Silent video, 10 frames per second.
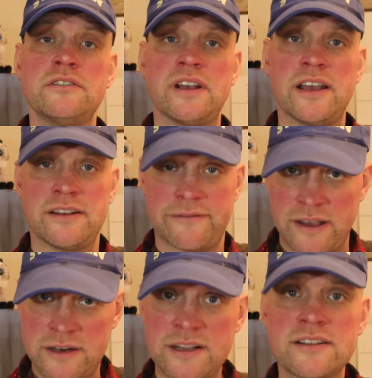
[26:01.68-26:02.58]
the
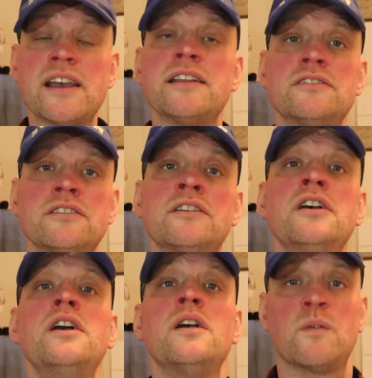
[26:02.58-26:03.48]
defendant and to
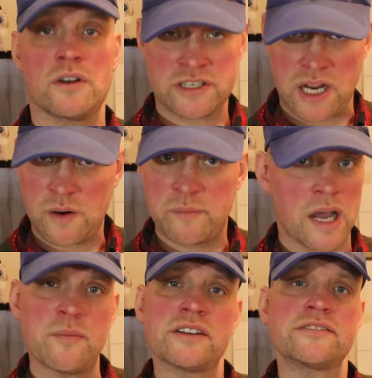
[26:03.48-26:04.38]
Watchtower
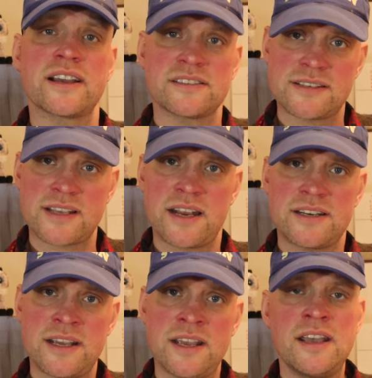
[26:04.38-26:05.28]
Bible and Tract
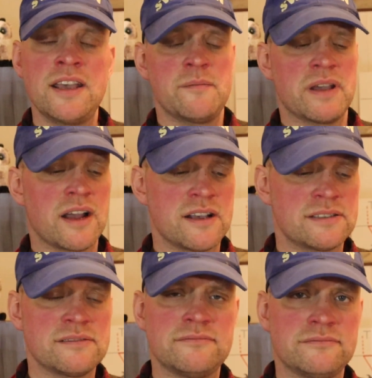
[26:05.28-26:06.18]
Society,
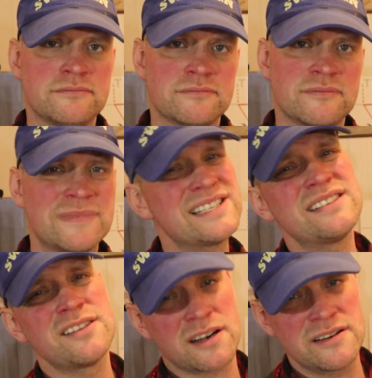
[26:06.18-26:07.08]
because this
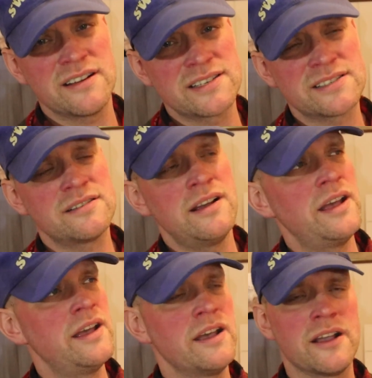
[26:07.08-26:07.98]
is not
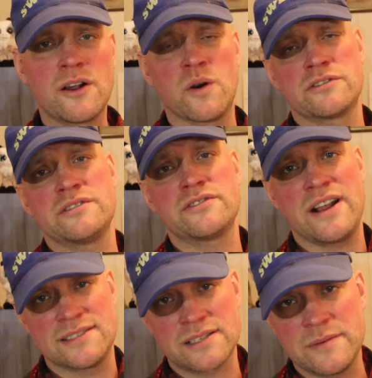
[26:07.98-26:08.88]
a court
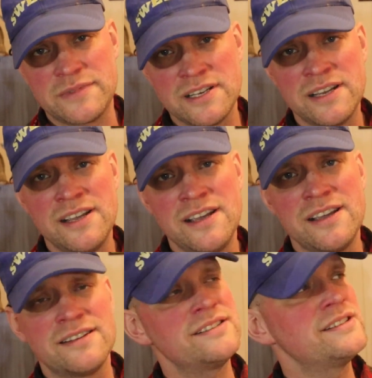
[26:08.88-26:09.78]
transcript.
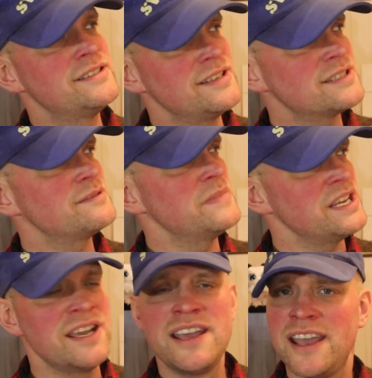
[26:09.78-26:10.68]
This is just
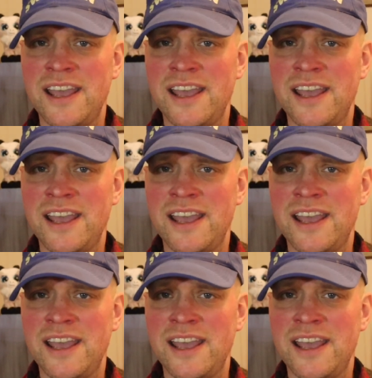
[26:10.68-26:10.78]
me